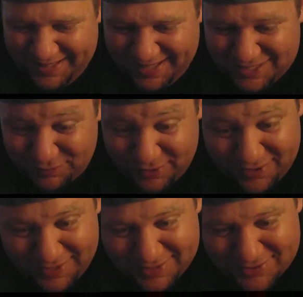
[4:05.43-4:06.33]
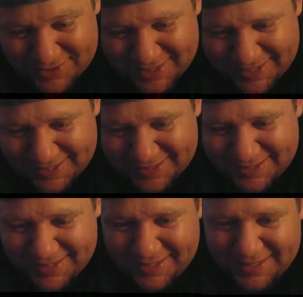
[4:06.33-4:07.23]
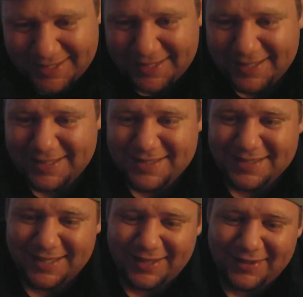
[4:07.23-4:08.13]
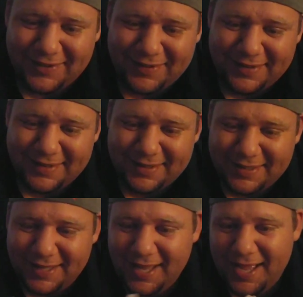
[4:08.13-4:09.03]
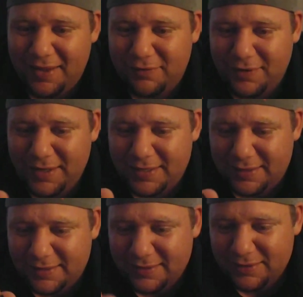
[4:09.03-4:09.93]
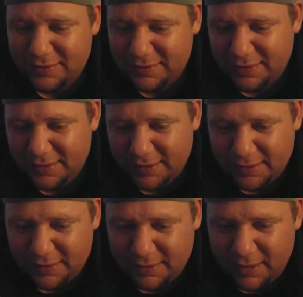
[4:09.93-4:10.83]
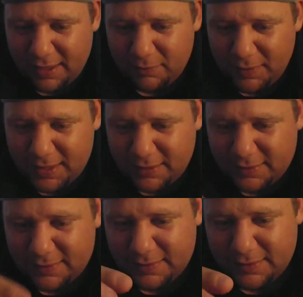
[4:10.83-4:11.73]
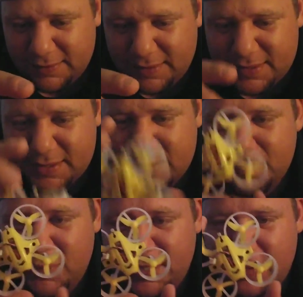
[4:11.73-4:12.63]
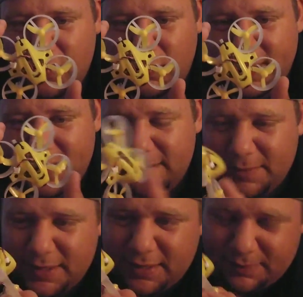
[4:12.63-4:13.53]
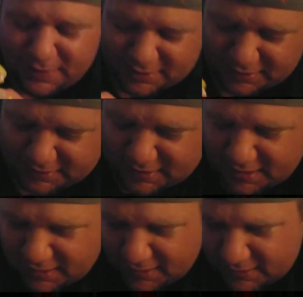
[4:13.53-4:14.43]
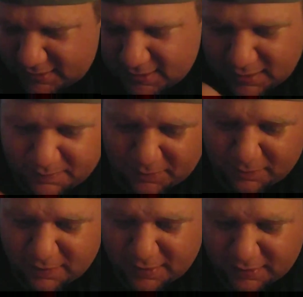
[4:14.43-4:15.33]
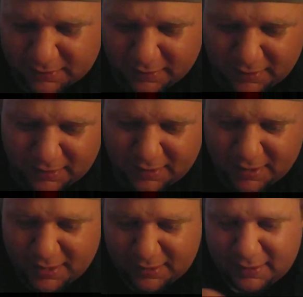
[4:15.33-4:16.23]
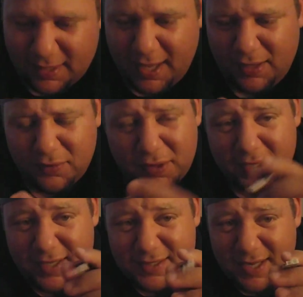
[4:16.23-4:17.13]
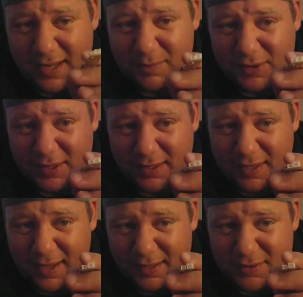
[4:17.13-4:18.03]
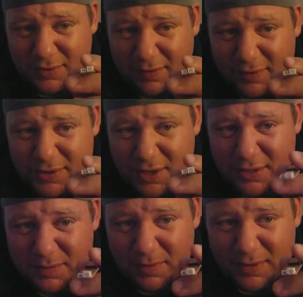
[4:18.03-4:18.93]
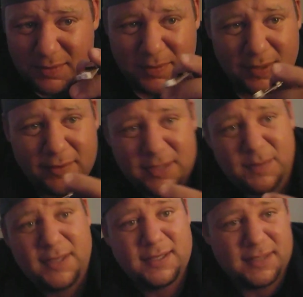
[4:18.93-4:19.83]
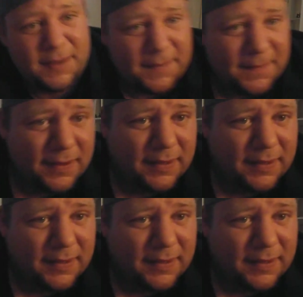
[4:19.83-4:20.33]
that's very interesting. So yeah, fun. All right, well, this is pretty cool, man. I'm actually excited to get this thing up and working. And I don't think his came with the two different charge ports for the USB, so